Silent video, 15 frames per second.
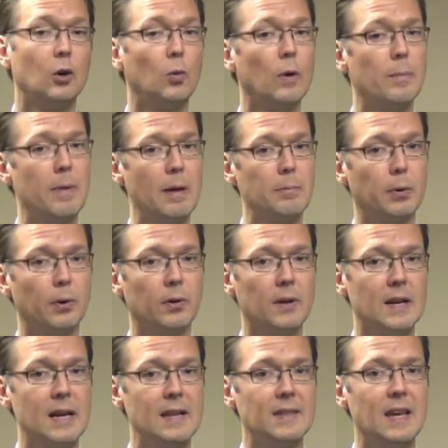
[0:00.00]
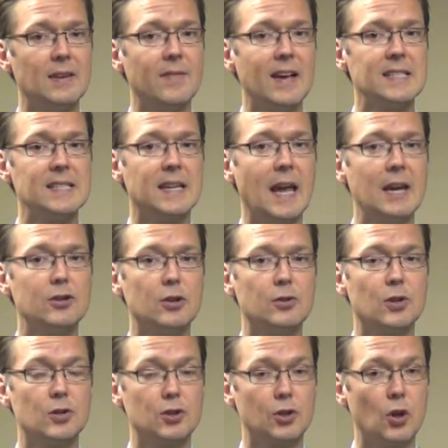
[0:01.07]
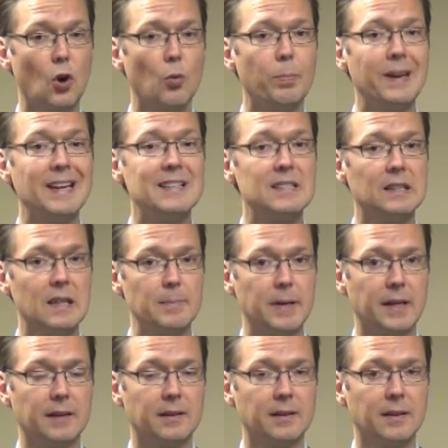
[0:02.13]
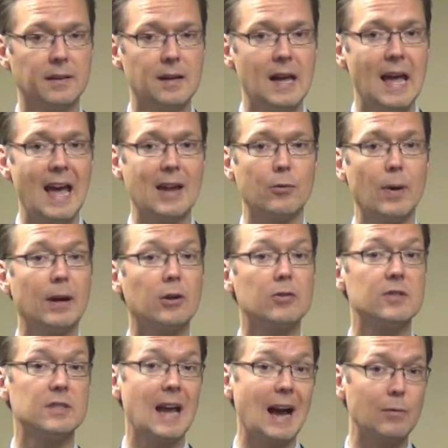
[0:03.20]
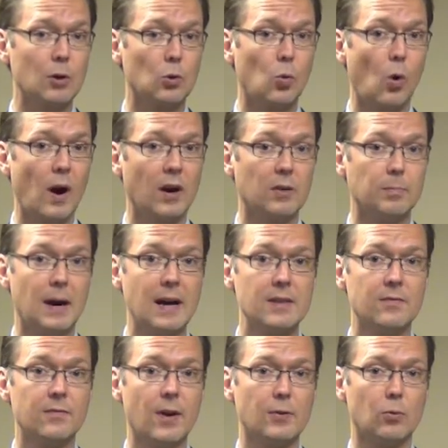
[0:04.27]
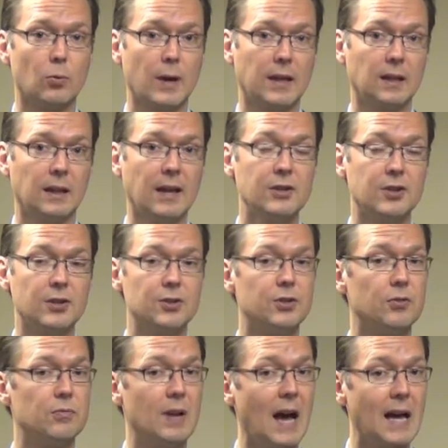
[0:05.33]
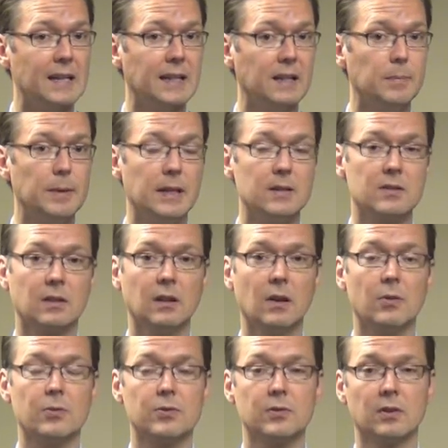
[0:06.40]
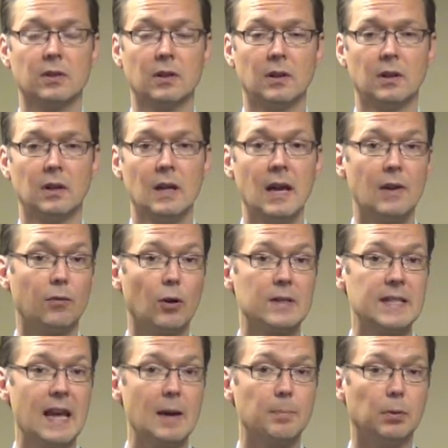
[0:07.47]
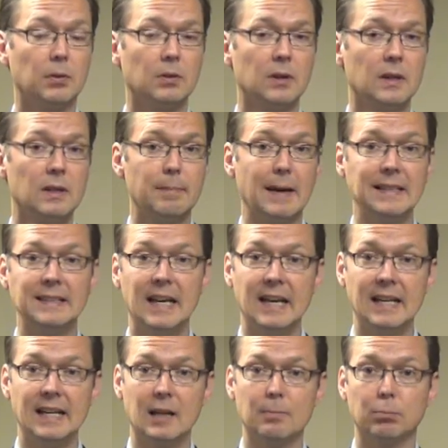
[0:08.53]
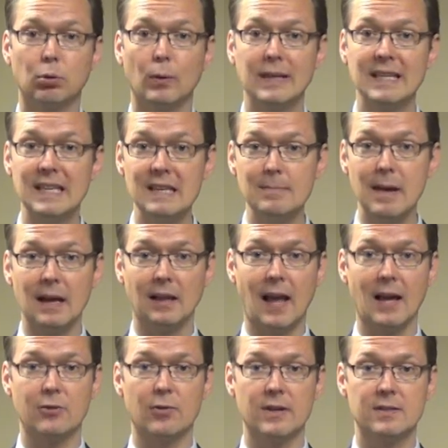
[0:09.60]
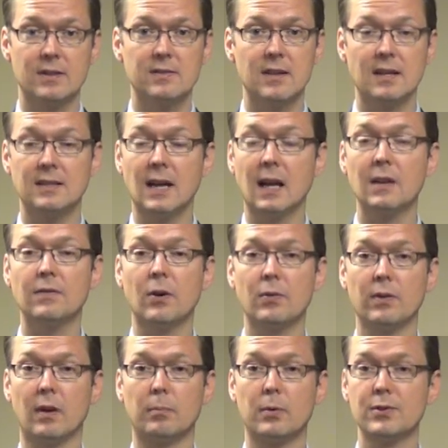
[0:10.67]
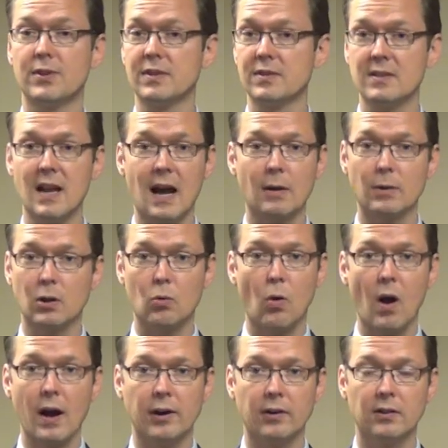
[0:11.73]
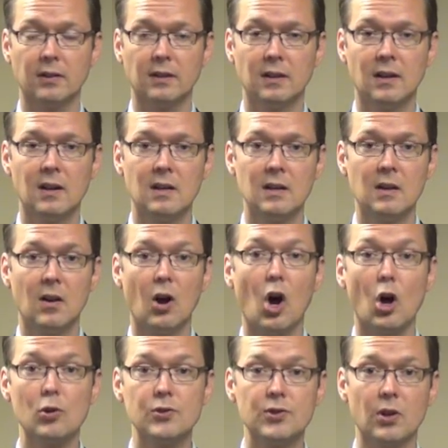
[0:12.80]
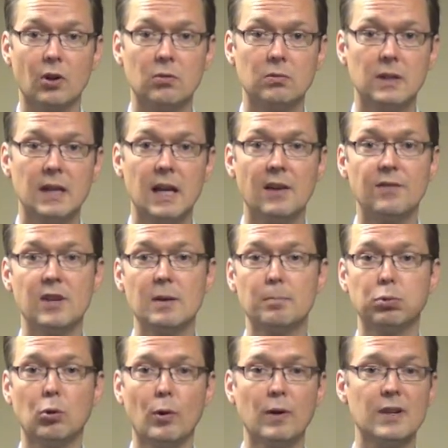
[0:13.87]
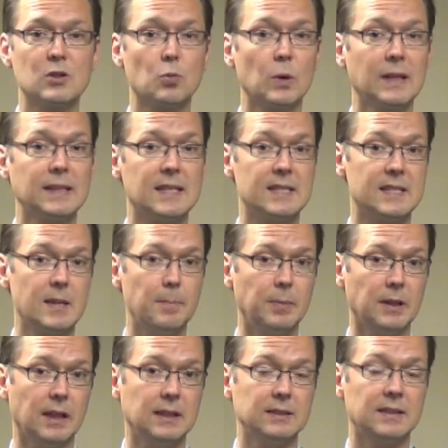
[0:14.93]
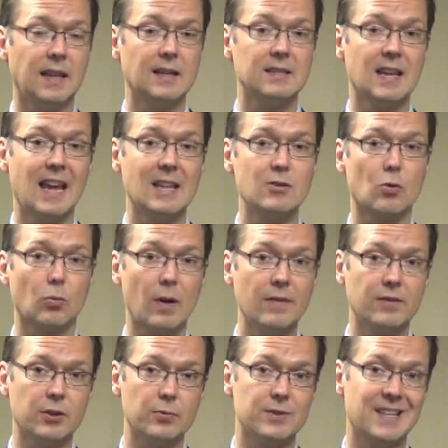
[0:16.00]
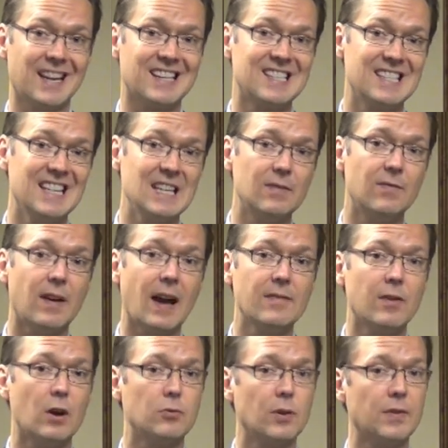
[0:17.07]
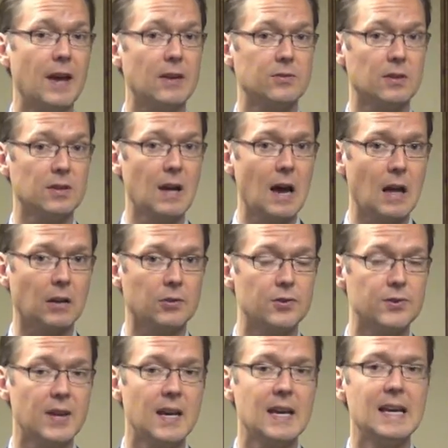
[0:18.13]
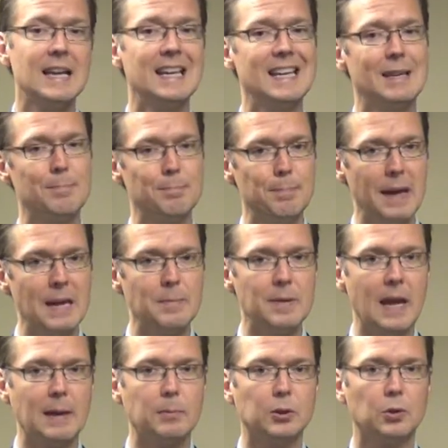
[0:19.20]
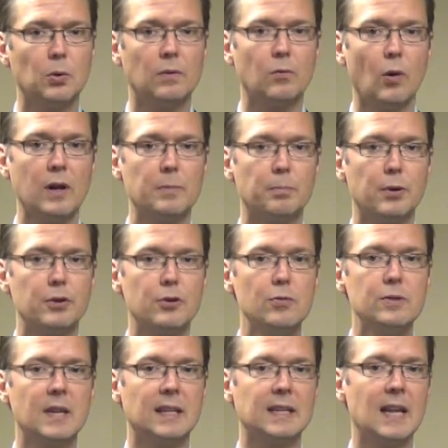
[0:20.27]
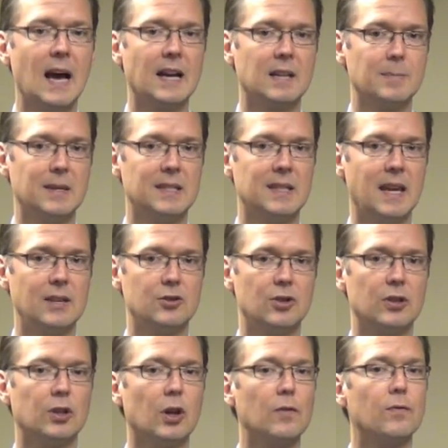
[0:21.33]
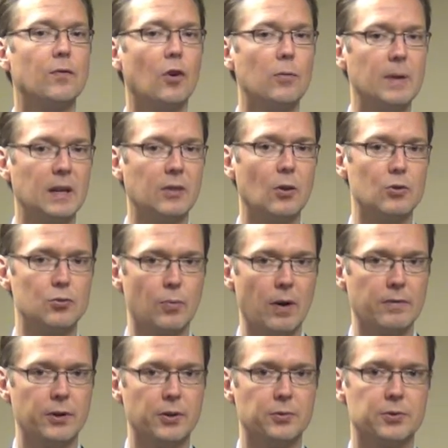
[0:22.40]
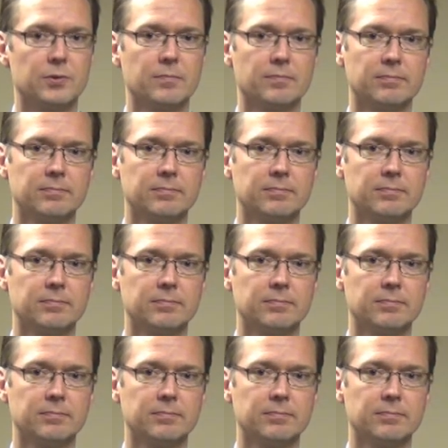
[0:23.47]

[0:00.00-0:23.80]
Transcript: Remember, the investigation's scope is limited, and records not required by the federal regulations do not need to be disclosed. For example, maintaining employee email addresses and telephone numbers is not required. Also, if the employer is willing to stipulate that its annual revenues exceed $500,000, it may be able to avoid producing documentation confirming those revenues.